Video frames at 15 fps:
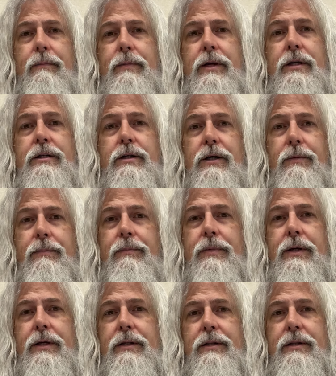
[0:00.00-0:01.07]
income,
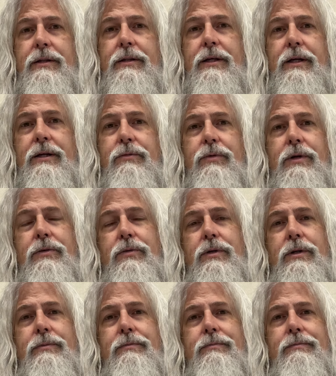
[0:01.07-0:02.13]
and then we
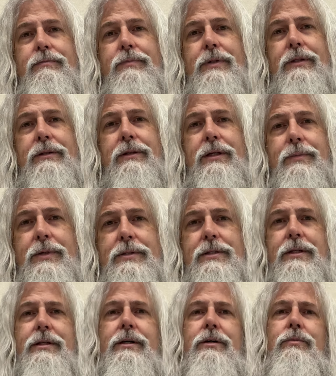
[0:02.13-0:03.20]
would be
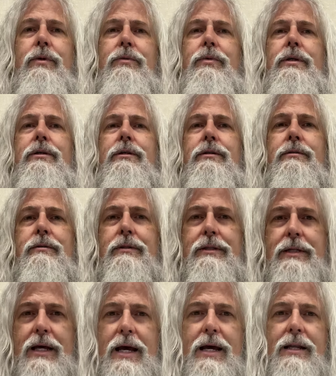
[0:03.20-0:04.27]
limited on what we could
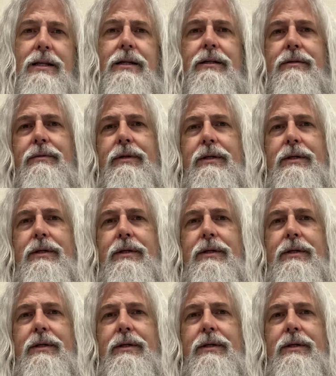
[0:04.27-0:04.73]
get, and